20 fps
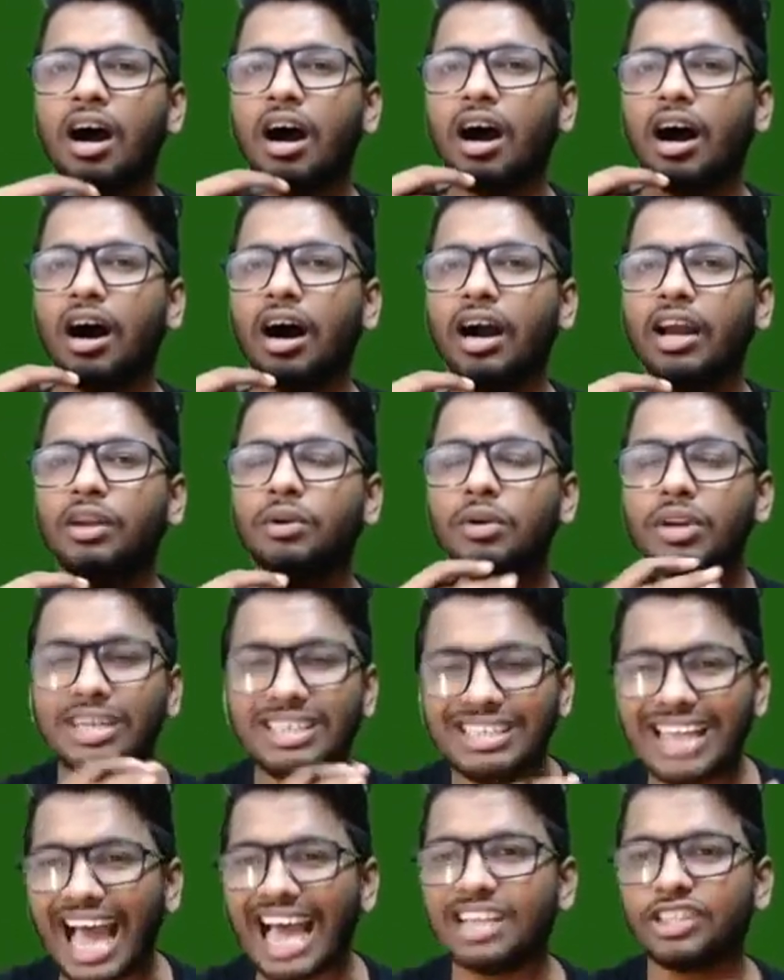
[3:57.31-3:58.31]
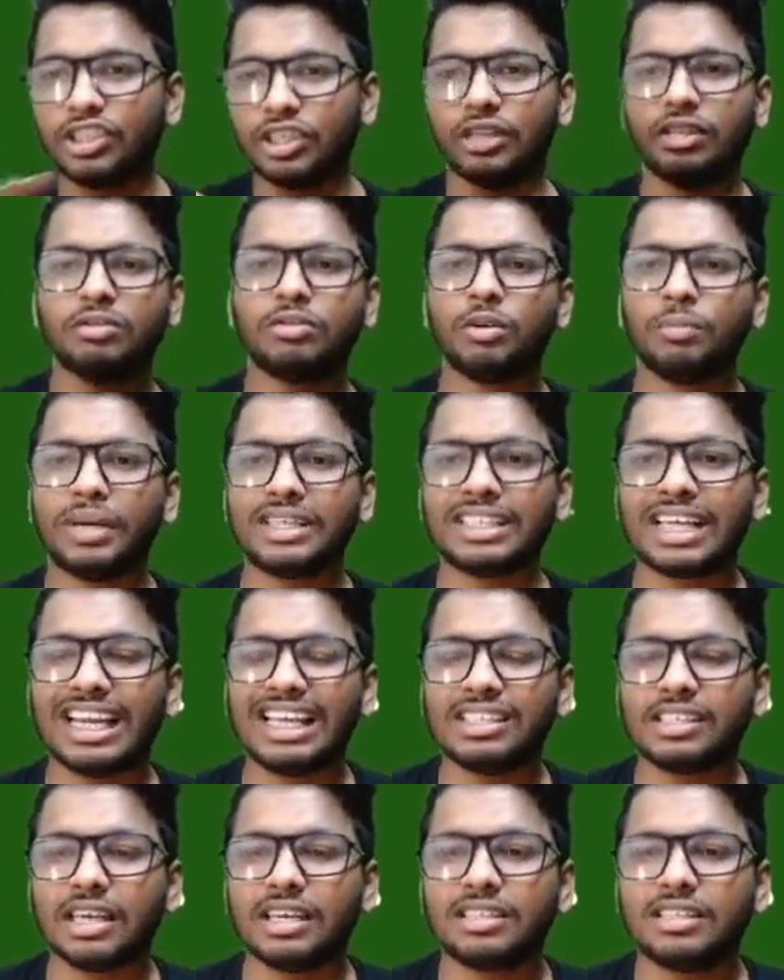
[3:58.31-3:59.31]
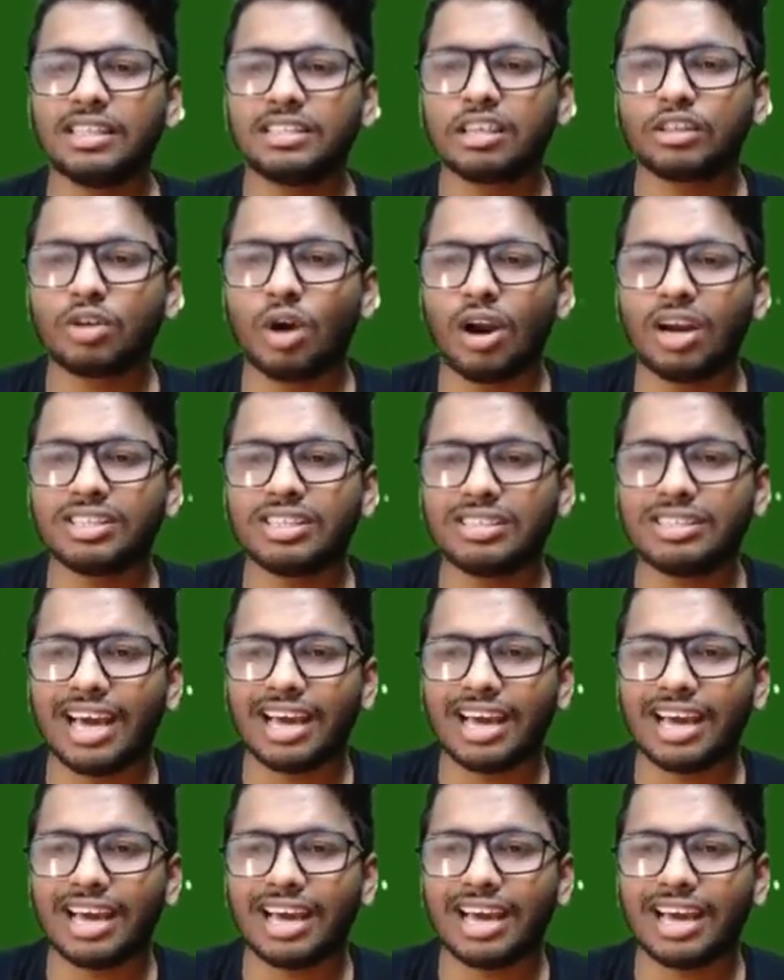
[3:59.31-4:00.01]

in tangent. So basically this is called as a